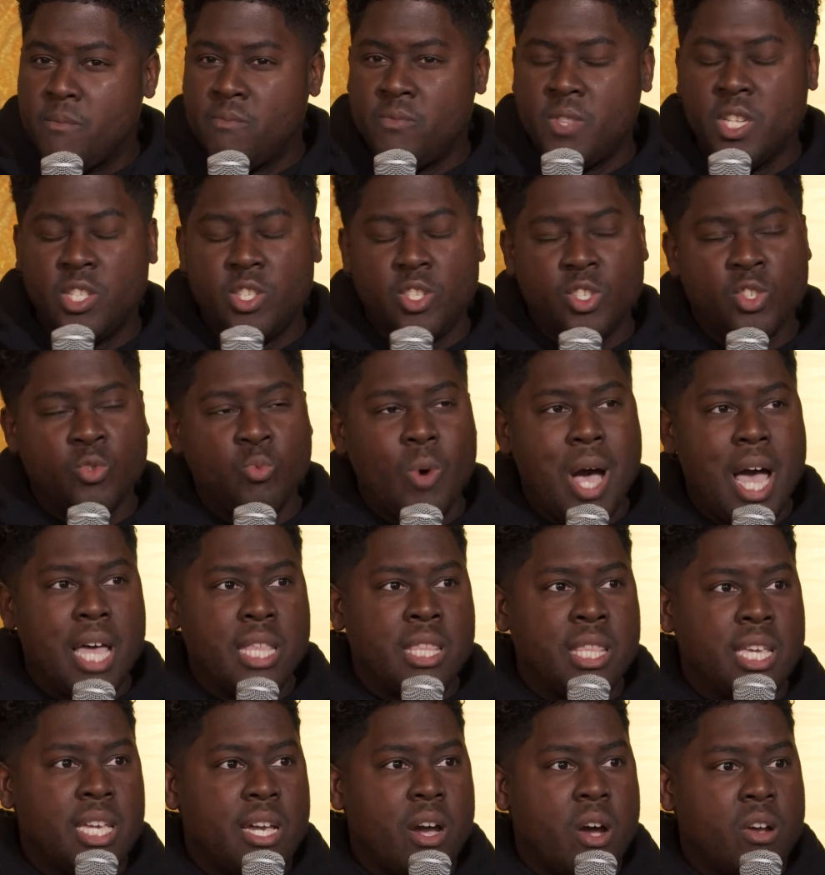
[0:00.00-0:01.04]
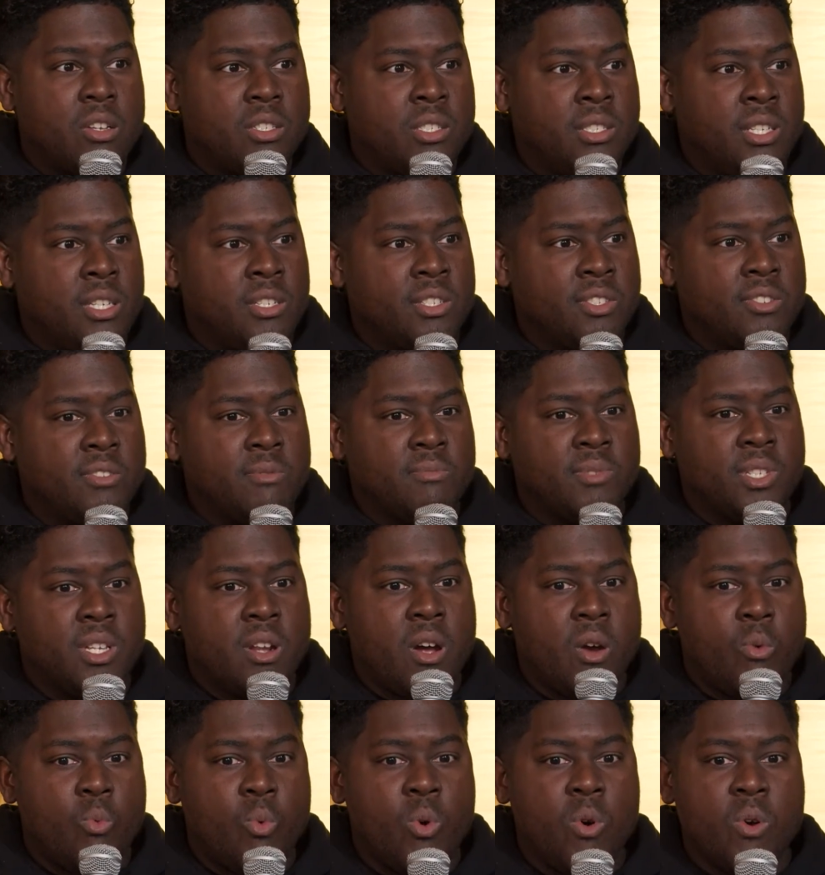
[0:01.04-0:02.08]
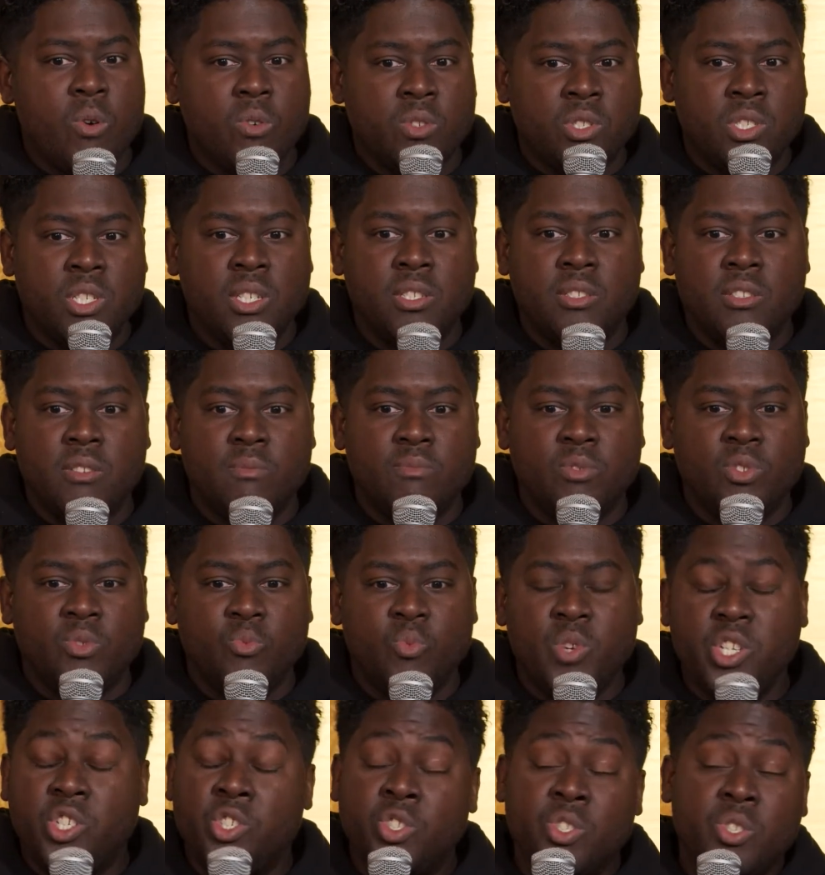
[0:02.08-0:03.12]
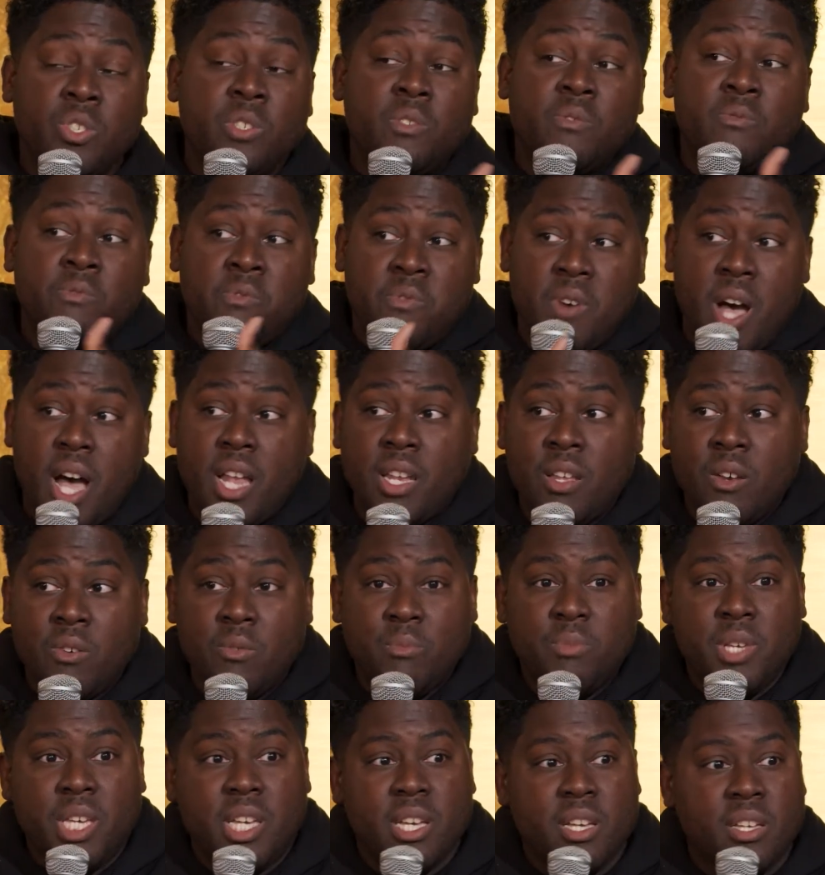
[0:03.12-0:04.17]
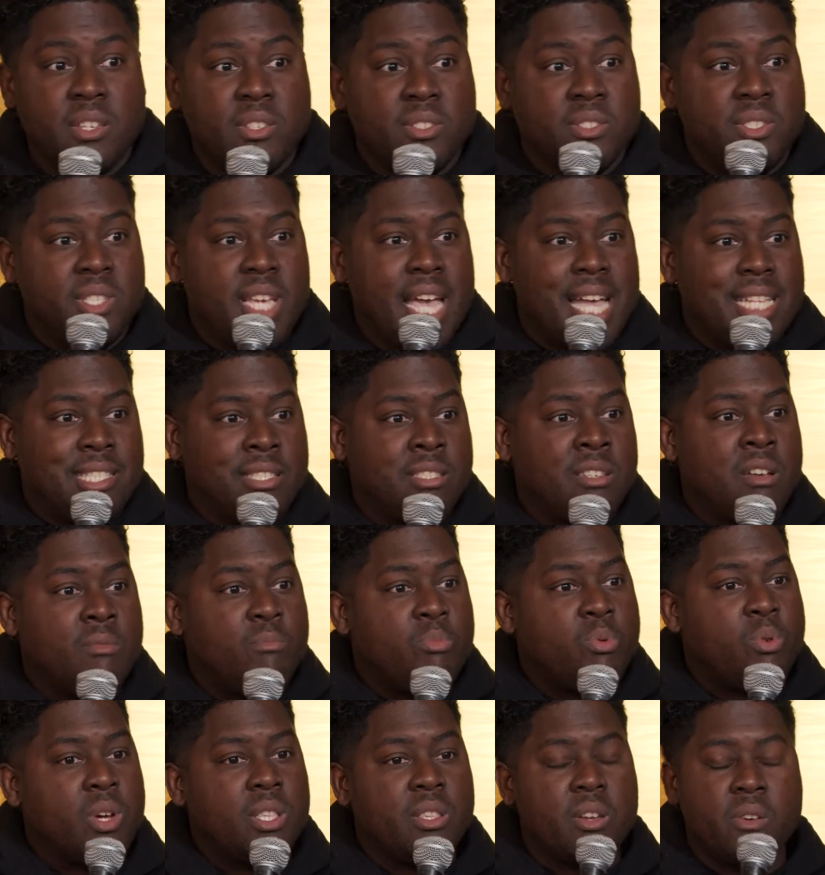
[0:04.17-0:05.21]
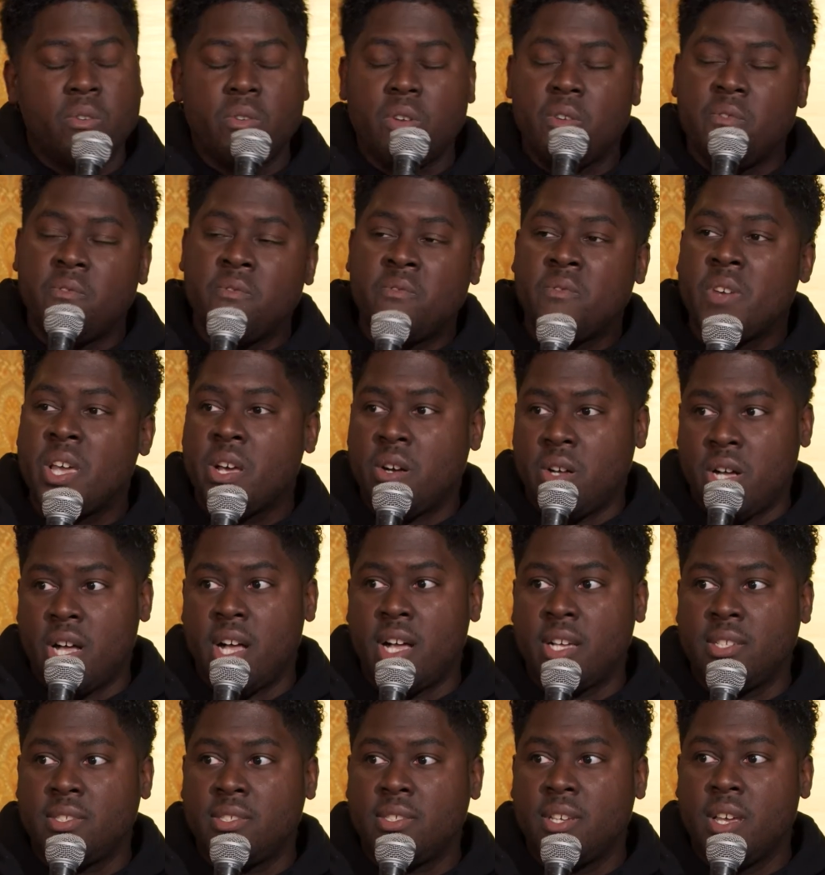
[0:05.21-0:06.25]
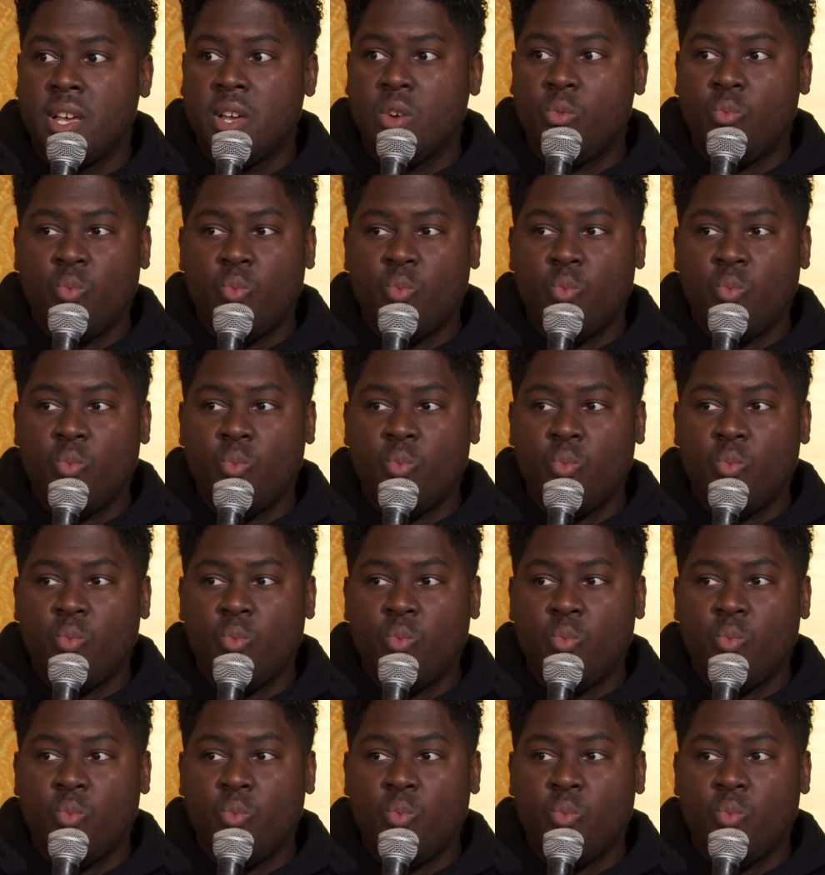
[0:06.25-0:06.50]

This is why I think our systems and our world systems we shouldn't follow because at some point they're going to fail us.